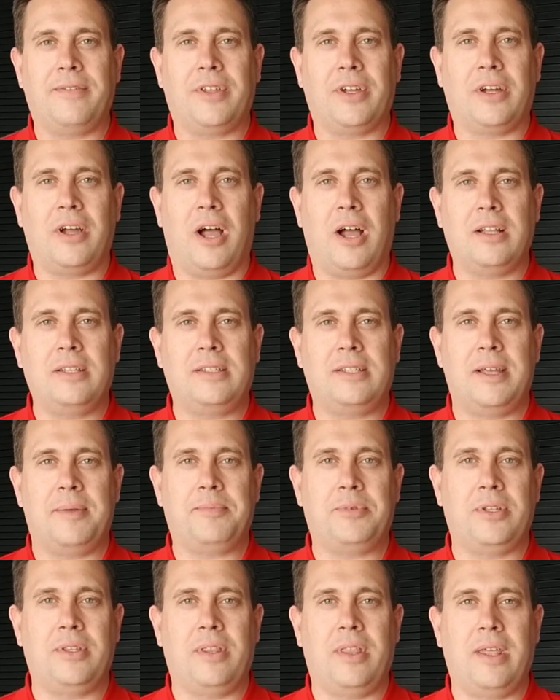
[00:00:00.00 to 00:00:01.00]
of the
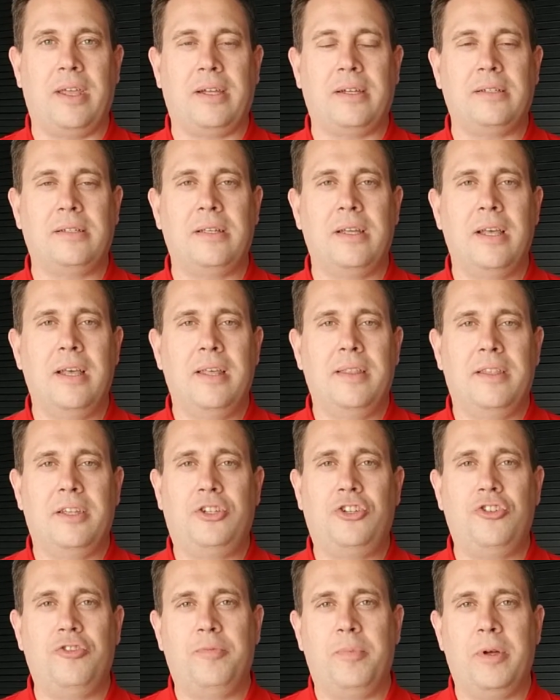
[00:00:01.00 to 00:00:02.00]
concepts and things
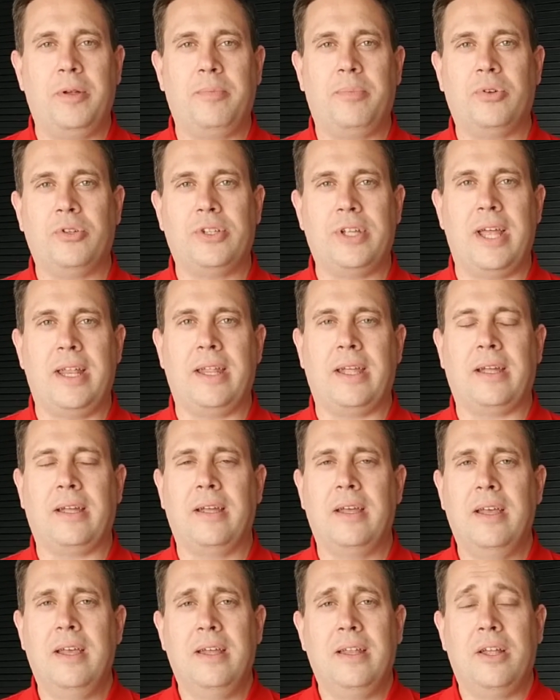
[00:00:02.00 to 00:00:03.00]
that you've been presenting.
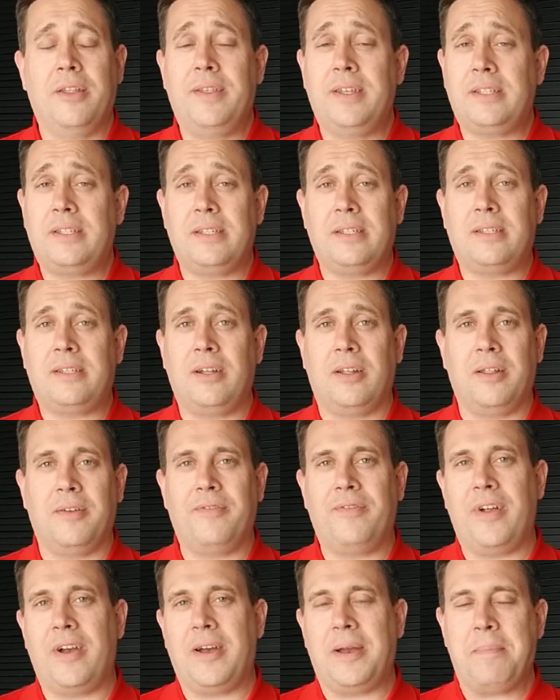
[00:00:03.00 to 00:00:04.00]
Now, this is still a
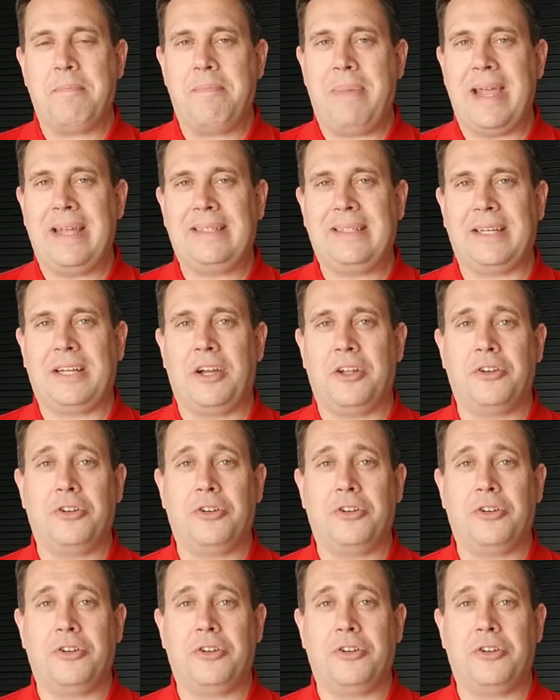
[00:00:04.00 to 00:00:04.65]
very basic